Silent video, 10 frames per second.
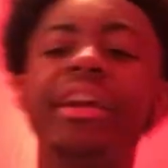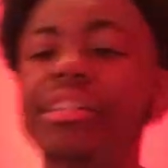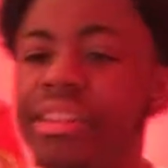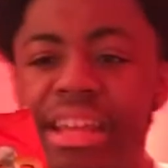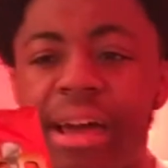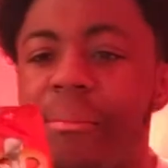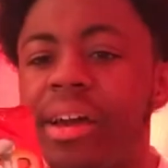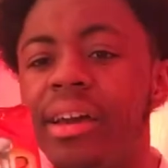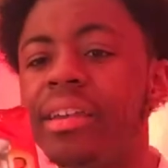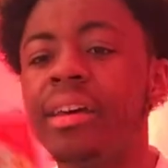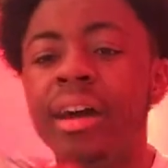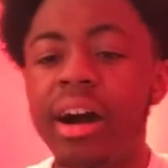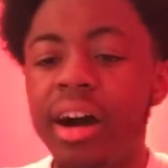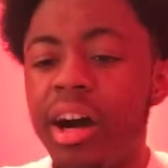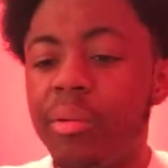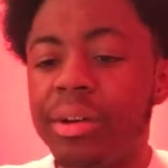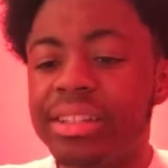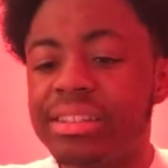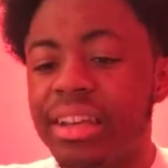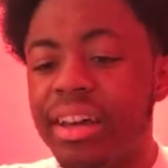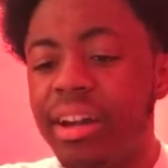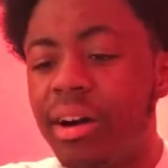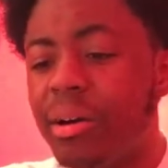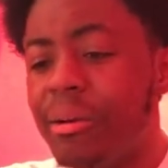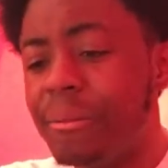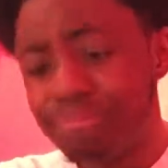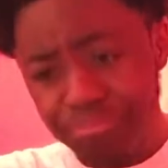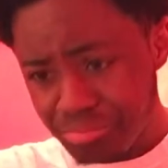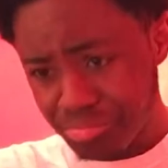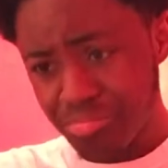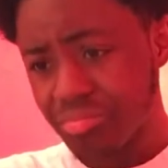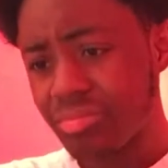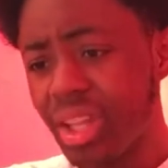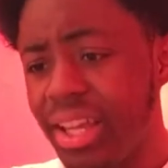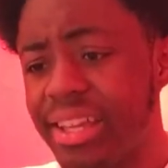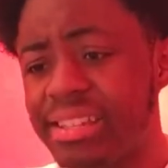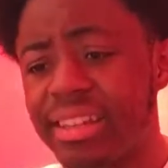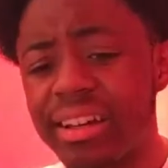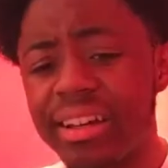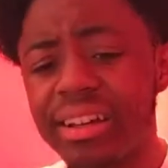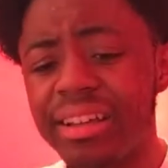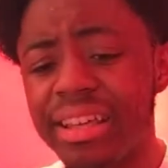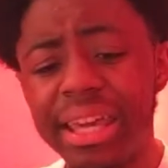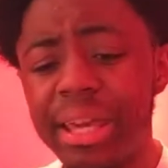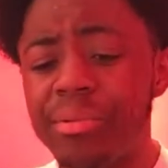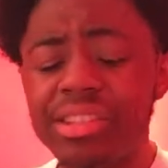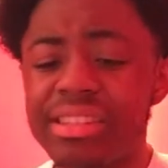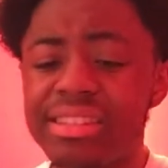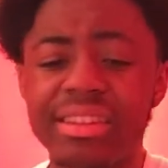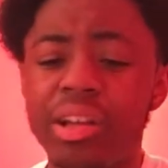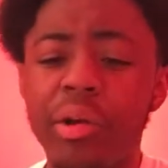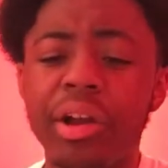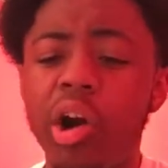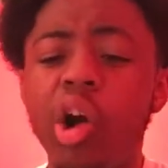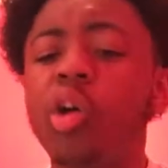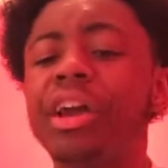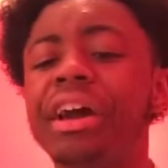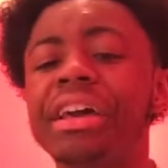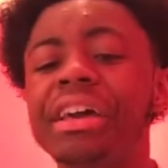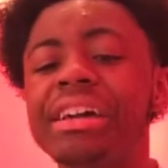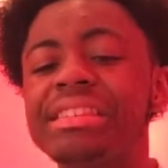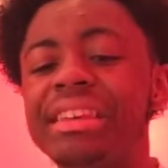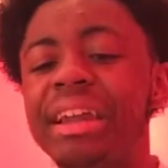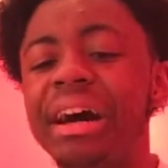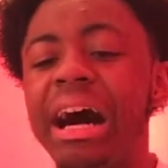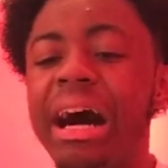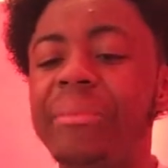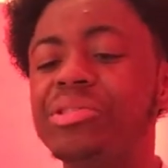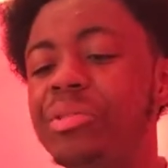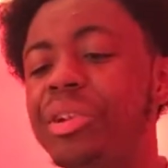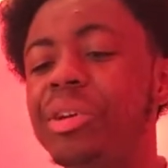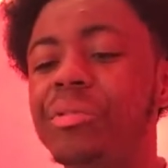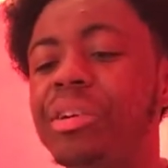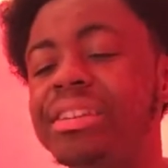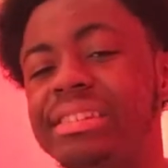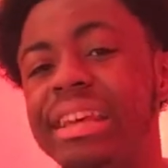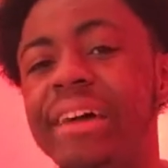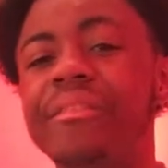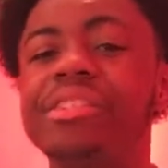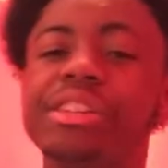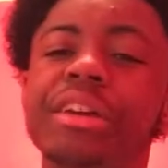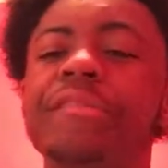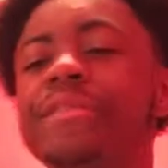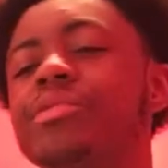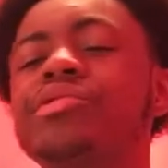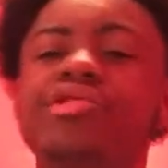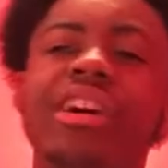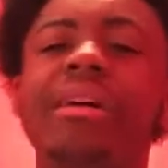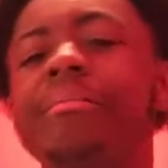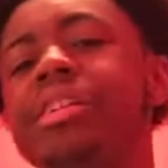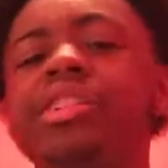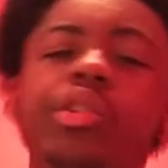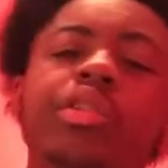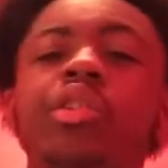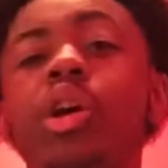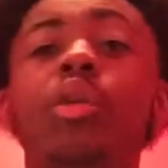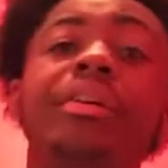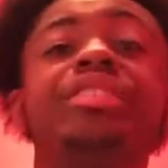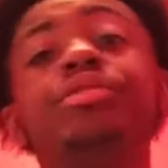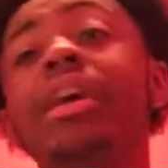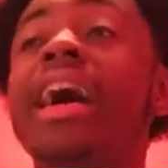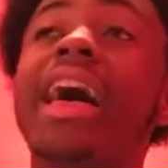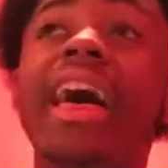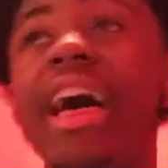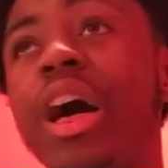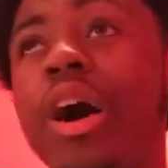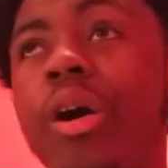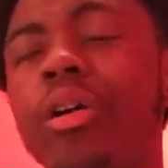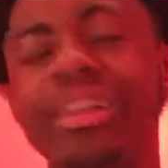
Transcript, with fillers: better than that, man. Uh, what he said, um, he said, uh, he, he, was just going all, oh yeah, he said, uh, I'm 21 Savage, if you try me, you're going to hell.